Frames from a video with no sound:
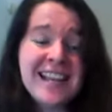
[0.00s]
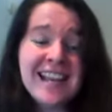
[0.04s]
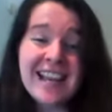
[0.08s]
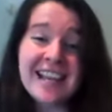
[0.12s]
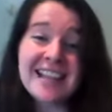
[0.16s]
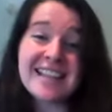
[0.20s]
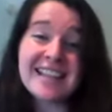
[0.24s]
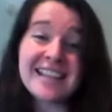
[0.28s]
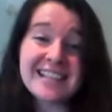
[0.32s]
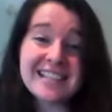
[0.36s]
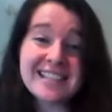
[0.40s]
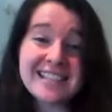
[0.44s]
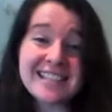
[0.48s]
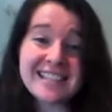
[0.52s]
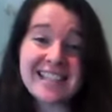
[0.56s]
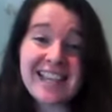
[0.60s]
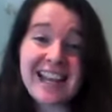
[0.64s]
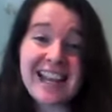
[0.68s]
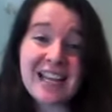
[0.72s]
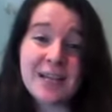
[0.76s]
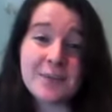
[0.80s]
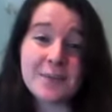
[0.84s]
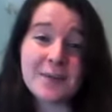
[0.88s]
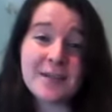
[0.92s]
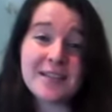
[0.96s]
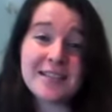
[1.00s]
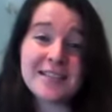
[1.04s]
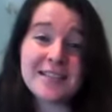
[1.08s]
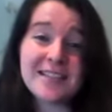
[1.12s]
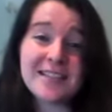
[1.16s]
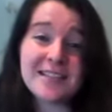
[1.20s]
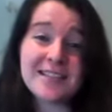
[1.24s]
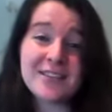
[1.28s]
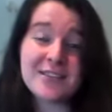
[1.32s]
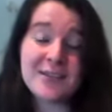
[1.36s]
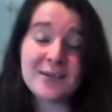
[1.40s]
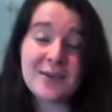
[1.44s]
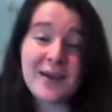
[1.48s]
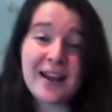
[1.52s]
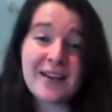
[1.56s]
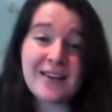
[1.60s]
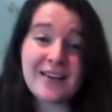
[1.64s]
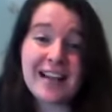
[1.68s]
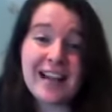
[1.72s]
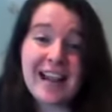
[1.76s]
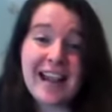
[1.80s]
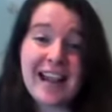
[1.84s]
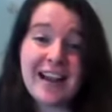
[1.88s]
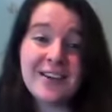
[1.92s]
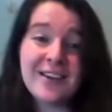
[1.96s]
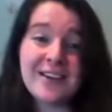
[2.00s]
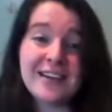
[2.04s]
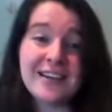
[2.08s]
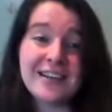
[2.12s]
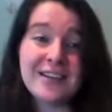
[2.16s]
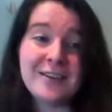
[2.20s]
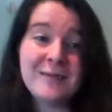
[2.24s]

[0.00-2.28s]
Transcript: and then escape into the surrounding area.